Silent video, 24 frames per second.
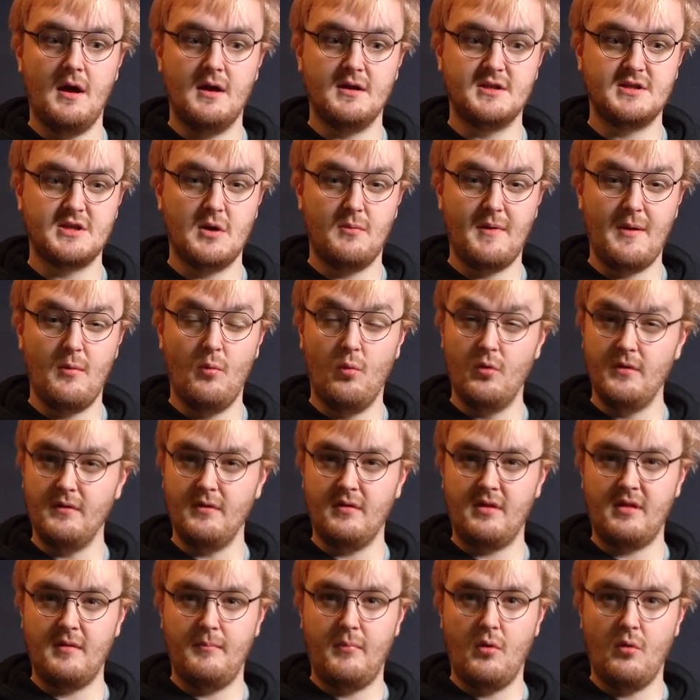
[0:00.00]
so it
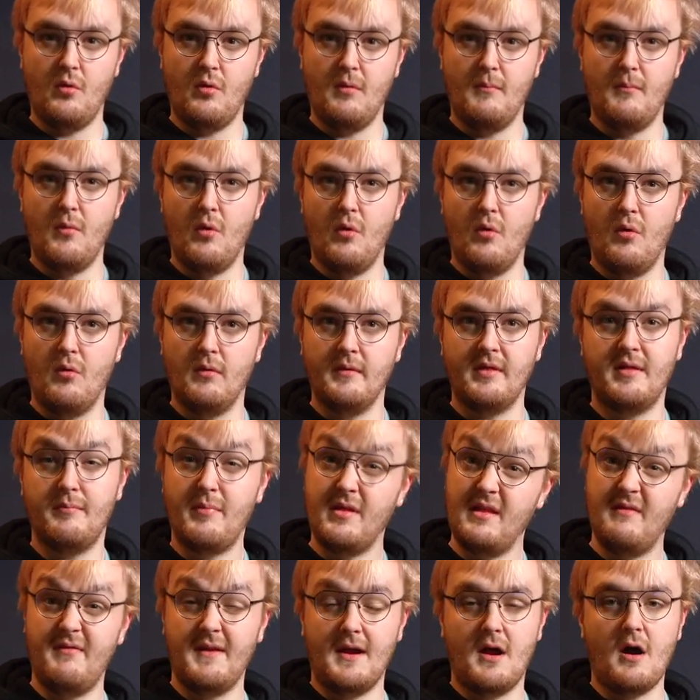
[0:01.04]
wouldn't support more
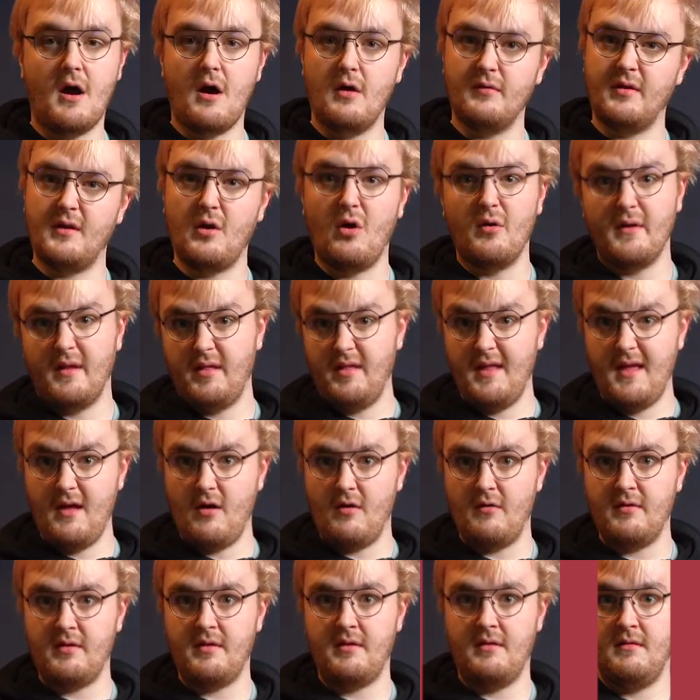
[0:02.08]
specific cards like
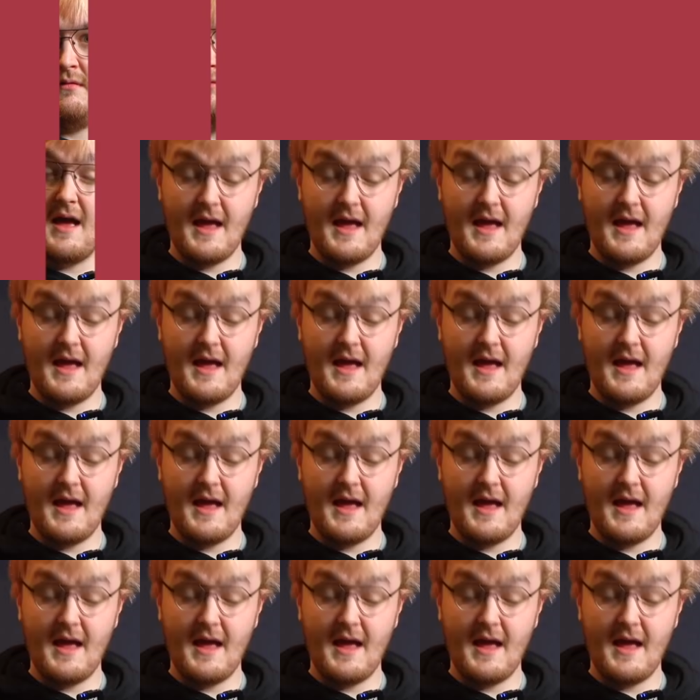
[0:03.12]
COS.